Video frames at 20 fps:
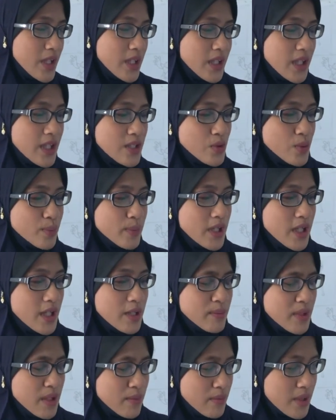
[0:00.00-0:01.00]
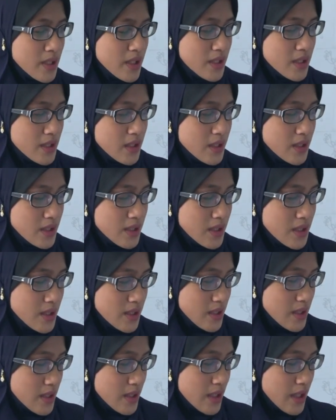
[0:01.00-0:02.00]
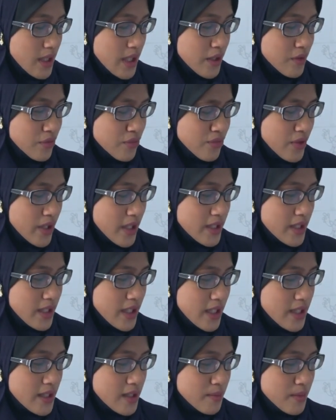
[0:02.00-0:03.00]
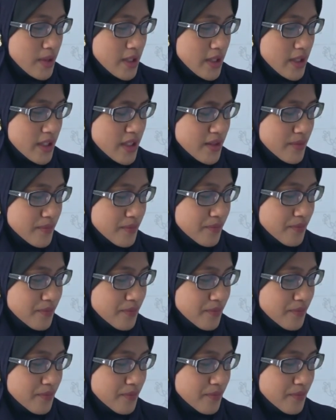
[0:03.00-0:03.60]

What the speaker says: Okay, so me and my mother had fun at the market.